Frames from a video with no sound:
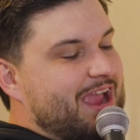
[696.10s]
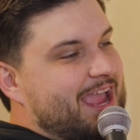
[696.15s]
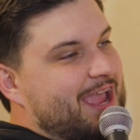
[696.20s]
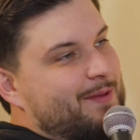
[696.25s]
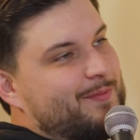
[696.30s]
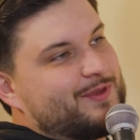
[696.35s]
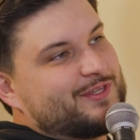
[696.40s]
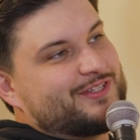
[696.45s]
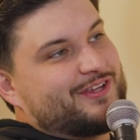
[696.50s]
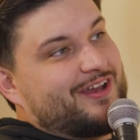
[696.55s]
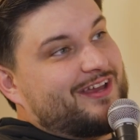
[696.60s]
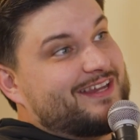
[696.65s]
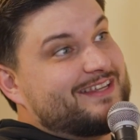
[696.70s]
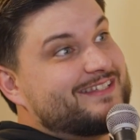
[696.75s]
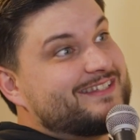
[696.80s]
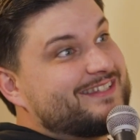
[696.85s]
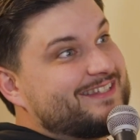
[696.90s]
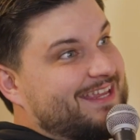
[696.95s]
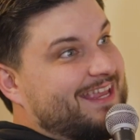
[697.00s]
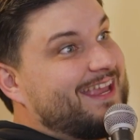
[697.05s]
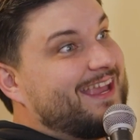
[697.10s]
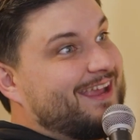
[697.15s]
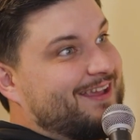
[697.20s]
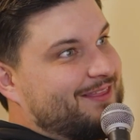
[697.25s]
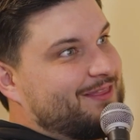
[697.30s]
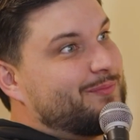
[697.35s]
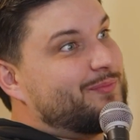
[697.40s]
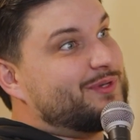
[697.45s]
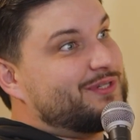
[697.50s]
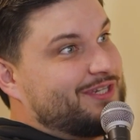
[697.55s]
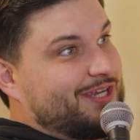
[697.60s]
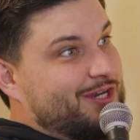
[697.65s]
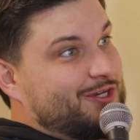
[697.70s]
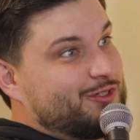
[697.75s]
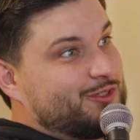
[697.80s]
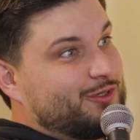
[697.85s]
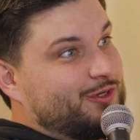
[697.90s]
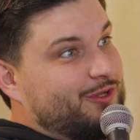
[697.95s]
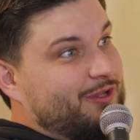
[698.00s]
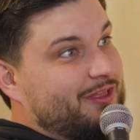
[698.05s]
Amazon is seeing the
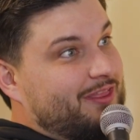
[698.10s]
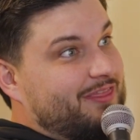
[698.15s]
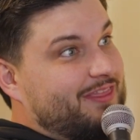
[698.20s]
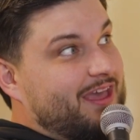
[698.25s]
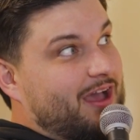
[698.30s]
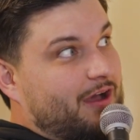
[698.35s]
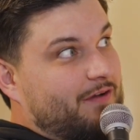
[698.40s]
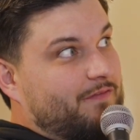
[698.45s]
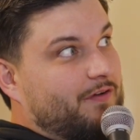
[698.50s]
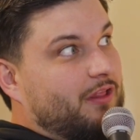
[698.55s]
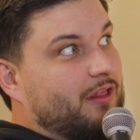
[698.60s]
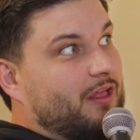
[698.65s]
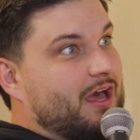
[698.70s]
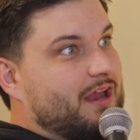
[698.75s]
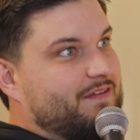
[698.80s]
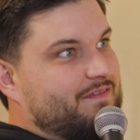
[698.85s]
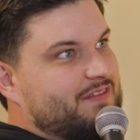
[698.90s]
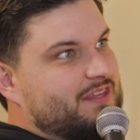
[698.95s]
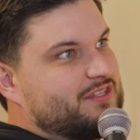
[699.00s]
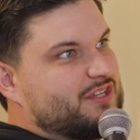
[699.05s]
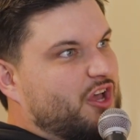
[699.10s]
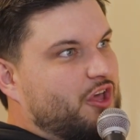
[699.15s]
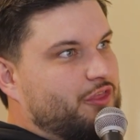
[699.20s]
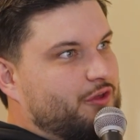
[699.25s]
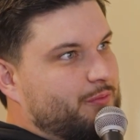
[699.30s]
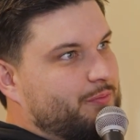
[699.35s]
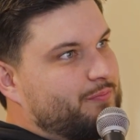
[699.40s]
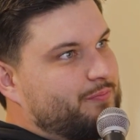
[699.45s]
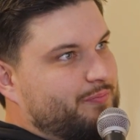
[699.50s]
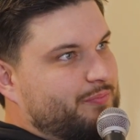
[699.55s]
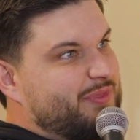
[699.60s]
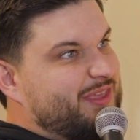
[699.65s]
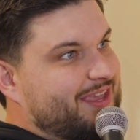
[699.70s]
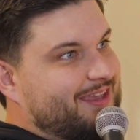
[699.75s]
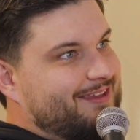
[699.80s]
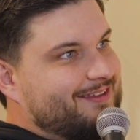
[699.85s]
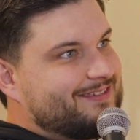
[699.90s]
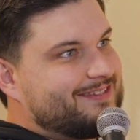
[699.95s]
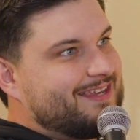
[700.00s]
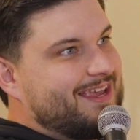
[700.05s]
potential of a lot of these other
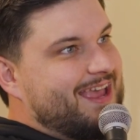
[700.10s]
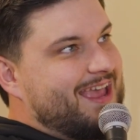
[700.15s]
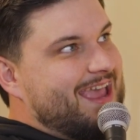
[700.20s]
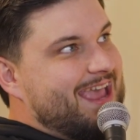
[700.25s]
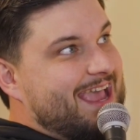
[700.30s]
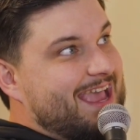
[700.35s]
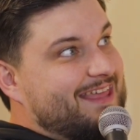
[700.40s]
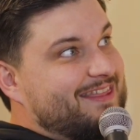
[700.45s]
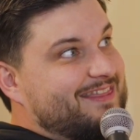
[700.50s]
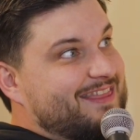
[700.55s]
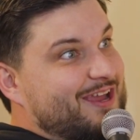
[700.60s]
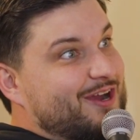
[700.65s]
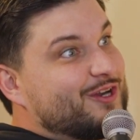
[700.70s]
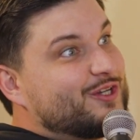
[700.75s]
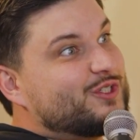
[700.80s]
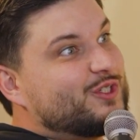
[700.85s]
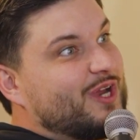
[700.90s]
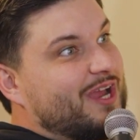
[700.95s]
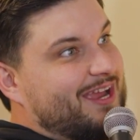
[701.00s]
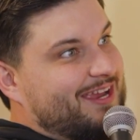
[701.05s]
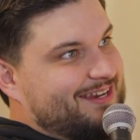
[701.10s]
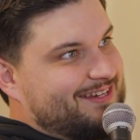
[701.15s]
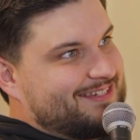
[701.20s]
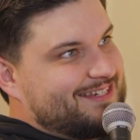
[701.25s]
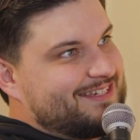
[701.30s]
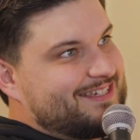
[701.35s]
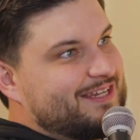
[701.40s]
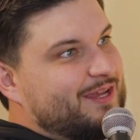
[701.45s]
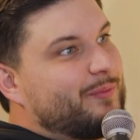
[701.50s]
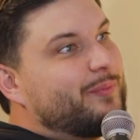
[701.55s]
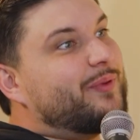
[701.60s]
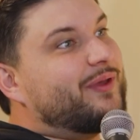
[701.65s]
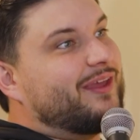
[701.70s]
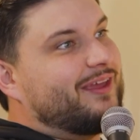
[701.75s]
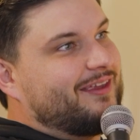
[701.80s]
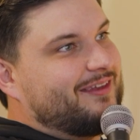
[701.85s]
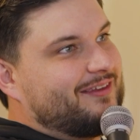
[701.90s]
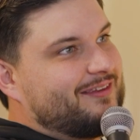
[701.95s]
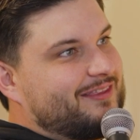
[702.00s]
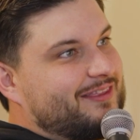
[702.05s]
things, and they're trying to dip
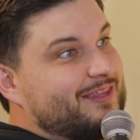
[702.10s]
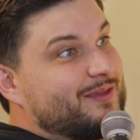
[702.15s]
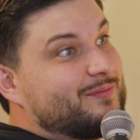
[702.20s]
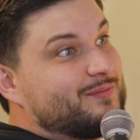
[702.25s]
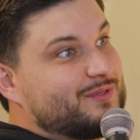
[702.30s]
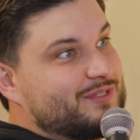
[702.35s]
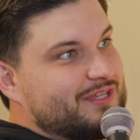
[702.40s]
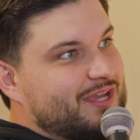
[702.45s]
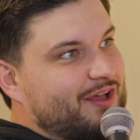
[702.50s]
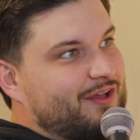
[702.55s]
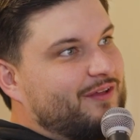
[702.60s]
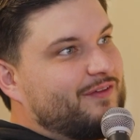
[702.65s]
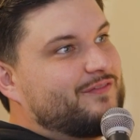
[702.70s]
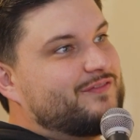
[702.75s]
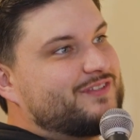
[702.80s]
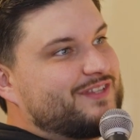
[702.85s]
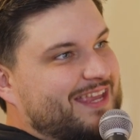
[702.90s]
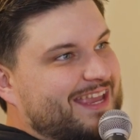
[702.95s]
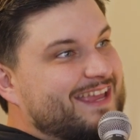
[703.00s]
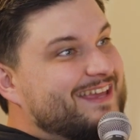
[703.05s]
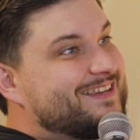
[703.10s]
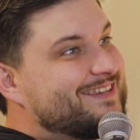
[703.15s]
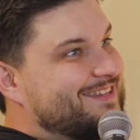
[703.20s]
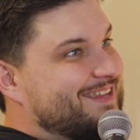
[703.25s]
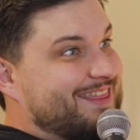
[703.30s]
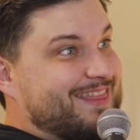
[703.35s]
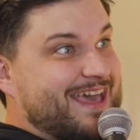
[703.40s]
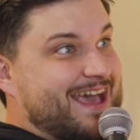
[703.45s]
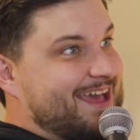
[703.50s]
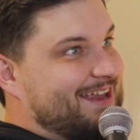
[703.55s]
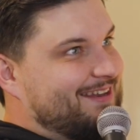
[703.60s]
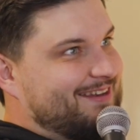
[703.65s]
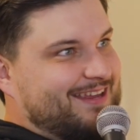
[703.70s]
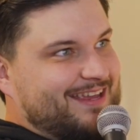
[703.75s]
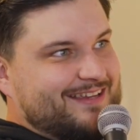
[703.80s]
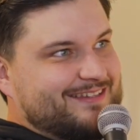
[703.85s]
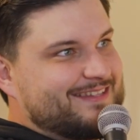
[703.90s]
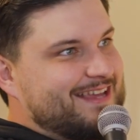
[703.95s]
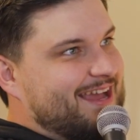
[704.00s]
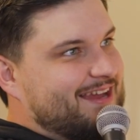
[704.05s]
in themselves into that
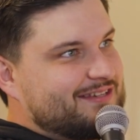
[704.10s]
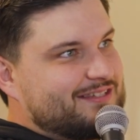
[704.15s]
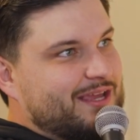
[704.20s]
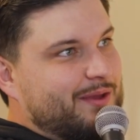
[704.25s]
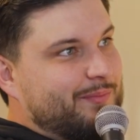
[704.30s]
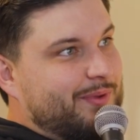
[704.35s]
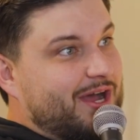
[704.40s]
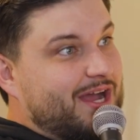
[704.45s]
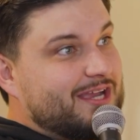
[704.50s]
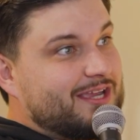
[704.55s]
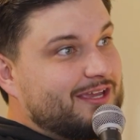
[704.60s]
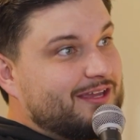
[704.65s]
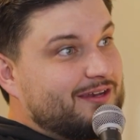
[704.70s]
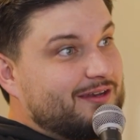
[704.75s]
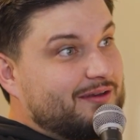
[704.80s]
exact same pocket.